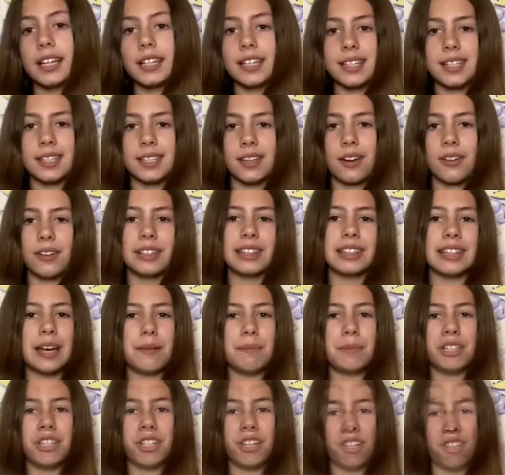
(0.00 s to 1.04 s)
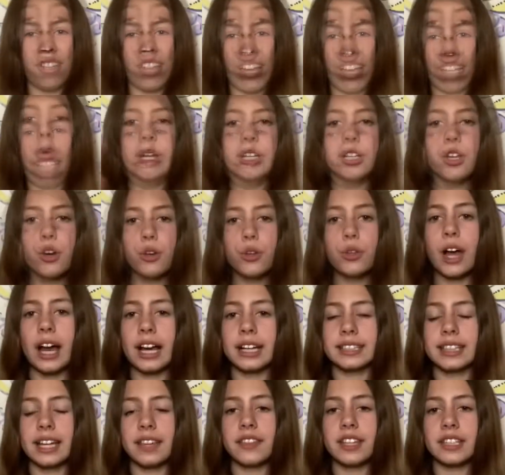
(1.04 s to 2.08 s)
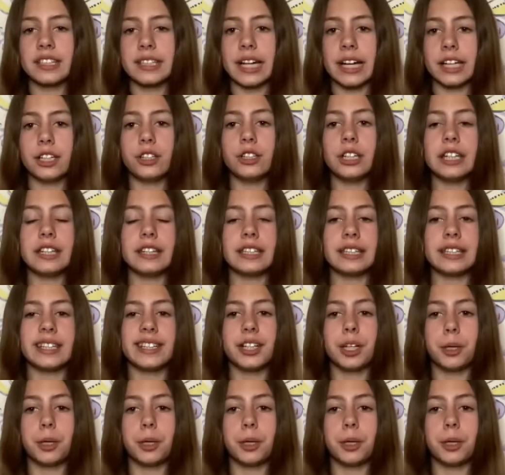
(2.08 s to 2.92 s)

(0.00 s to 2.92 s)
So let me show you that. So I know that I said this, that you need this in your